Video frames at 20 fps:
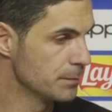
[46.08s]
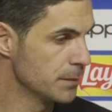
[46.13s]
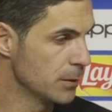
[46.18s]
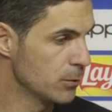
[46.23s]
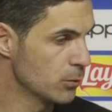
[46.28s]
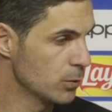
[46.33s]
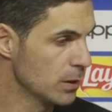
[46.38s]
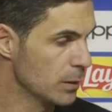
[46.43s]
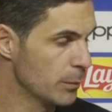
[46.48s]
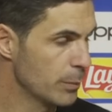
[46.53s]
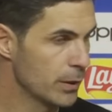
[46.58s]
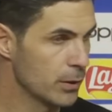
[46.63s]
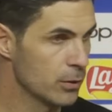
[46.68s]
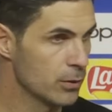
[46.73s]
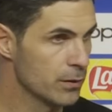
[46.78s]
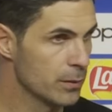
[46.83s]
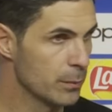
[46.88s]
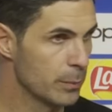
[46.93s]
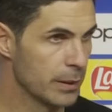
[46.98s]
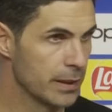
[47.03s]
I'm really proud
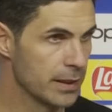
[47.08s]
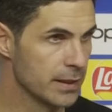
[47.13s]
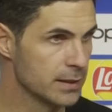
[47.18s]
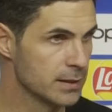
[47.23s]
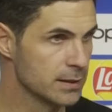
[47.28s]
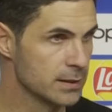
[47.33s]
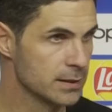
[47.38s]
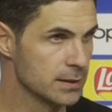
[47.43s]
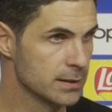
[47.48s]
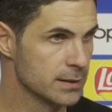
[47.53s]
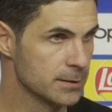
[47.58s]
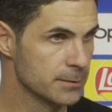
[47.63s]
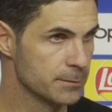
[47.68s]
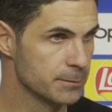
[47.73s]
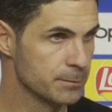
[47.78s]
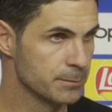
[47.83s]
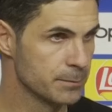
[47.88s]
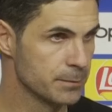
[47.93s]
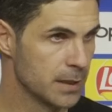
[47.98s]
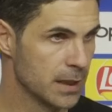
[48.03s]
of the players
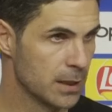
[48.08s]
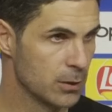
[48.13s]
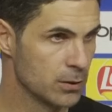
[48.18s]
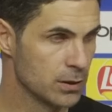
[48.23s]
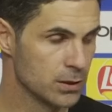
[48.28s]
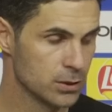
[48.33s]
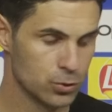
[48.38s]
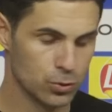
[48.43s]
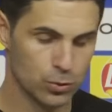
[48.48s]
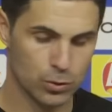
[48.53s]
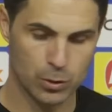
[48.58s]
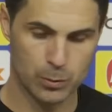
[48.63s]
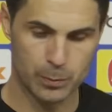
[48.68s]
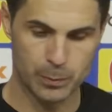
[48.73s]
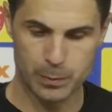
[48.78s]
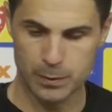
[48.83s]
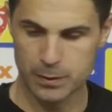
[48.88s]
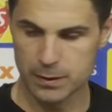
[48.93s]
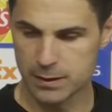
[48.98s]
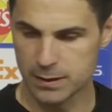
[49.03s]
and how they stood up
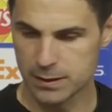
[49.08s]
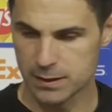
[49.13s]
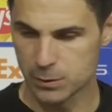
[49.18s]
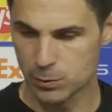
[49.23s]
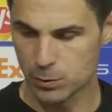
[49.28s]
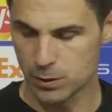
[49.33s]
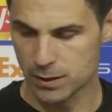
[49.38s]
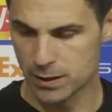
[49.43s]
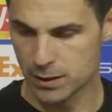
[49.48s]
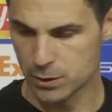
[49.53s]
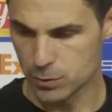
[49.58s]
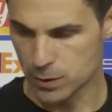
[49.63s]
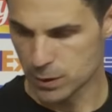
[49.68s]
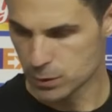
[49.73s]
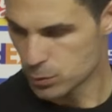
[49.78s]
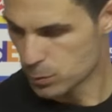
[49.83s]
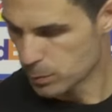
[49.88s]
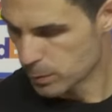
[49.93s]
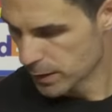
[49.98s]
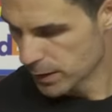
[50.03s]
and the way they tried
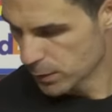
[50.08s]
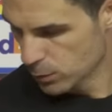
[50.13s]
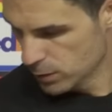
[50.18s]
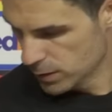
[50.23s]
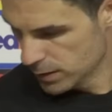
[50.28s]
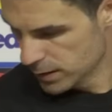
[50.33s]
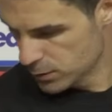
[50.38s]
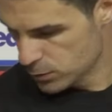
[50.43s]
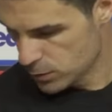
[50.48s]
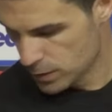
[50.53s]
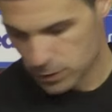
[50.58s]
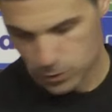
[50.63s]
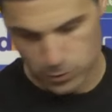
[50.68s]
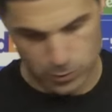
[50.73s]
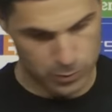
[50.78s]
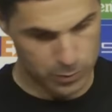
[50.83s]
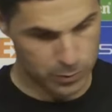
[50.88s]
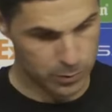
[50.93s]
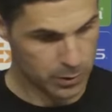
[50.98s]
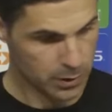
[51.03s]
to play, what they tried to
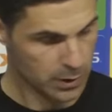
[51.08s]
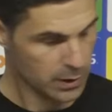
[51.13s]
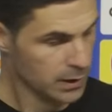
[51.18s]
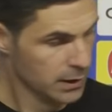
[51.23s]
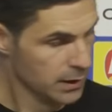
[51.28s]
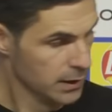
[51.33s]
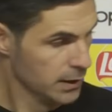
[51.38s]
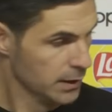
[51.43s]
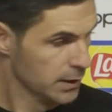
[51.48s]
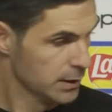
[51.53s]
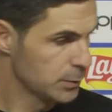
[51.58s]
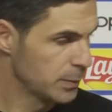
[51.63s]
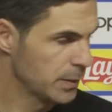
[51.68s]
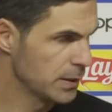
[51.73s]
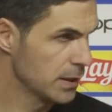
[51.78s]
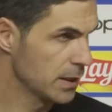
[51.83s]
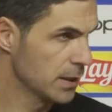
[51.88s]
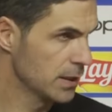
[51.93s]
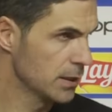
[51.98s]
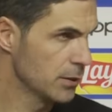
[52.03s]
do,
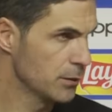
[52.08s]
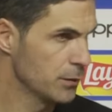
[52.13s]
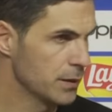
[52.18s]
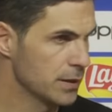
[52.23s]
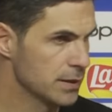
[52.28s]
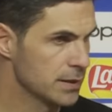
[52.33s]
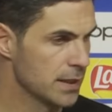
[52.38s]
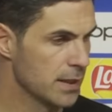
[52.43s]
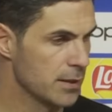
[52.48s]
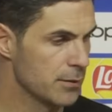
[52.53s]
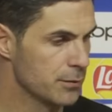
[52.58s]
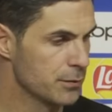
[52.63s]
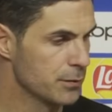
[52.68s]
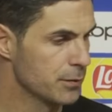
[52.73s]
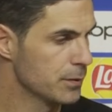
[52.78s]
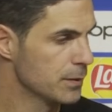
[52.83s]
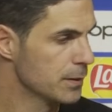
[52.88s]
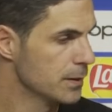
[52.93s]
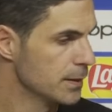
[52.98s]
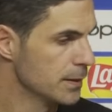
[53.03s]
especially in the first half.
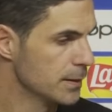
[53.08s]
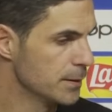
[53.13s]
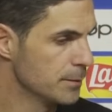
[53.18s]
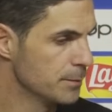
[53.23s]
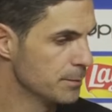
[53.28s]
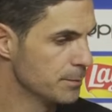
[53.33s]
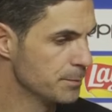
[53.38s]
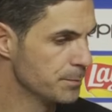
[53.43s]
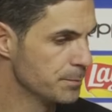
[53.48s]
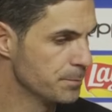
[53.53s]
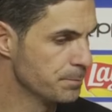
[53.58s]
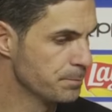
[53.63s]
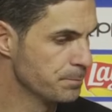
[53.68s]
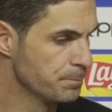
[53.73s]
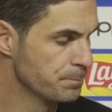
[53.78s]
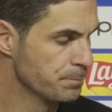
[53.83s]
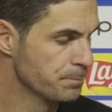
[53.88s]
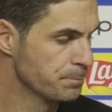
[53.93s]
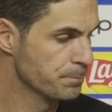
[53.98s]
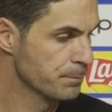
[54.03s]
And
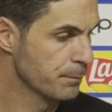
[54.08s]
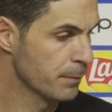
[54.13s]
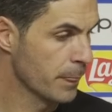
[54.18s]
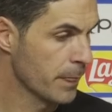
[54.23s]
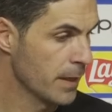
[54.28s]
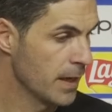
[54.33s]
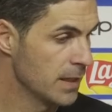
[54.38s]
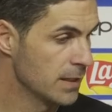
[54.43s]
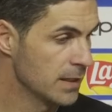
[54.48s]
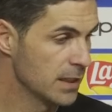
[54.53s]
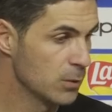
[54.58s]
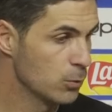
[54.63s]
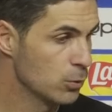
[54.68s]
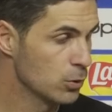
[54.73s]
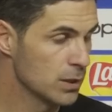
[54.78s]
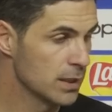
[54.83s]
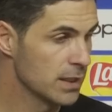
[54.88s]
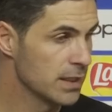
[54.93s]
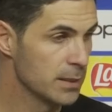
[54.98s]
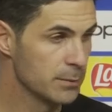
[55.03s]
then it
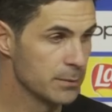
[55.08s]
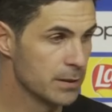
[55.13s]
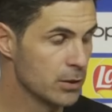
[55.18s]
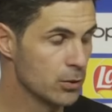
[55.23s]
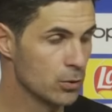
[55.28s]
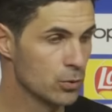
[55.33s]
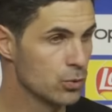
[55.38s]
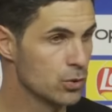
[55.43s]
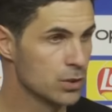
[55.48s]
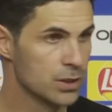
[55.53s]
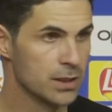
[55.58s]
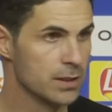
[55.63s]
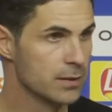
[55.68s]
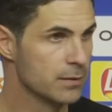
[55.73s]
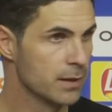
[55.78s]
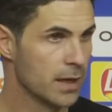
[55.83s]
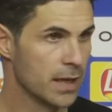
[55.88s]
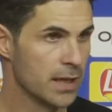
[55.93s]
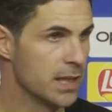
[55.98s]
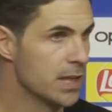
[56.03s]
was a game that you could see
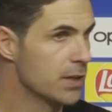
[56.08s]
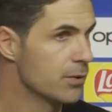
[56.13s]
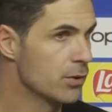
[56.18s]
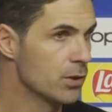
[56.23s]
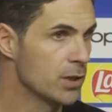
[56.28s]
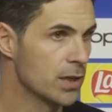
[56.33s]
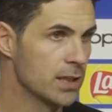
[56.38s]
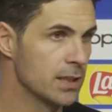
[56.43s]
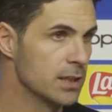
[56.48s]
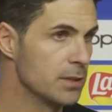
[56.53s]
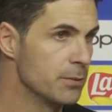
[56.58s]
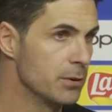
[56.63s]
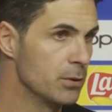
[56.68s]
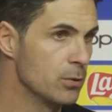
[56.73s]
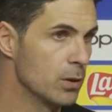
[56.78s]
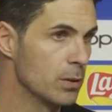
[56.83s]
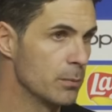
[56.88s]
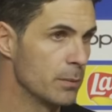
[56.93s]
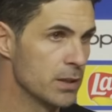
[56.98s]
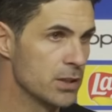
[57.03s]
an error, an
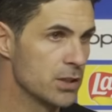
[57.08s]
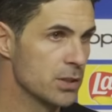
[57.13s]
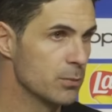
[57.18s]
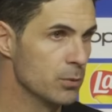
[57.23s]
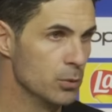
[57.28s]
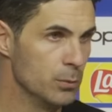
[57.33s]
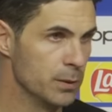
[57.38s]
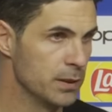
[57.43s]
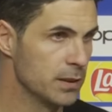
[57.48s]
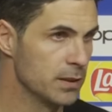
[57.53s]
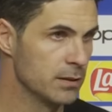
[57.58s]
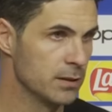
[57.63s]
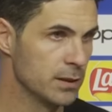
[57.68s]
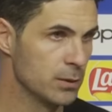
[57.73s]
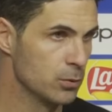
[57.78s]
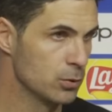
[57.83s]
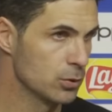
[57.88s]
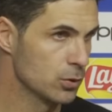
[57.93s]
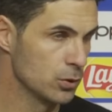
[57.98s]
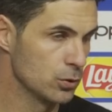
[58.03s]
individual magic moment. It
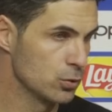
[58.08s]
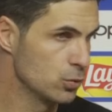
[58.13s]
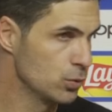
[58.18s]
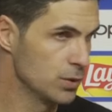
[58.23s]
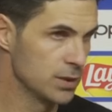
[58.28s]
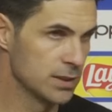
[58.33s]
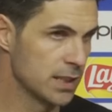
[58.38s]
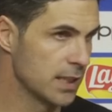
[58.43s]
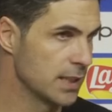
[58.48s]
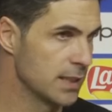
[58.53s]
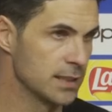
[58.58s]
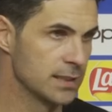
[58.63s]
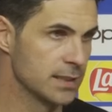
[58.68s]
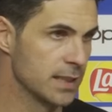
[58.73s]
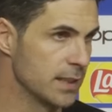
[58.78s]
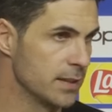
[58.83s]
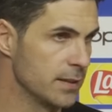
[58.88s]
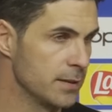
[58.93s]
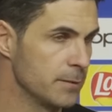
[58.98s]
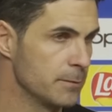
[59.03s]
was going to decide the
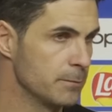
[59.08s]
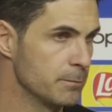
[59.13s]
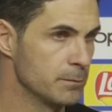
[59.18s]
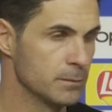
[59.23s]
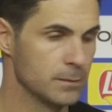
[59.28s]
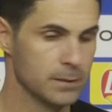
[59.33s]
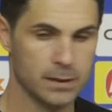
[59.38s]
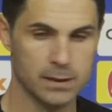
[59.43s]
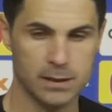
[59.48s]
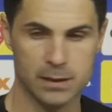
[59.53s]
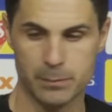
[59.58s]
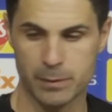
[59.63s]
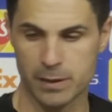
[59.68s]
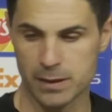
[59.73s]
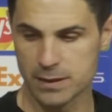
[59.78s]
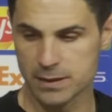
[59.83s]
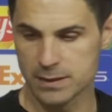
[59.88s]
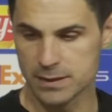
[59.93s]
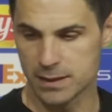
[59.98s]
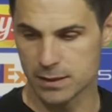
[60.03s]
tie. The
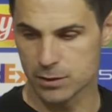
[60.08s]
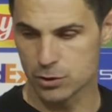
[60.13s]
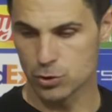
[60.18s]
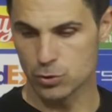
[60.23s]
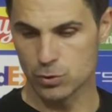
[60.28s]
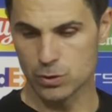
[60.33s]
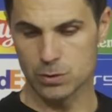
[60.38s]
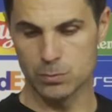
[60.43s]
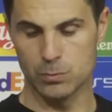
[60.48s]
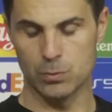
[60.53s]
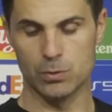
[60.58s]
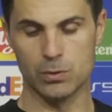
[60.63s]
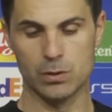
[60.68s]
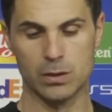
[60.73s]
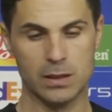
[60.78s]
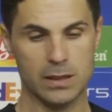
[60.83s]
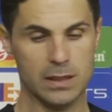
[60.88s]
margins are so small.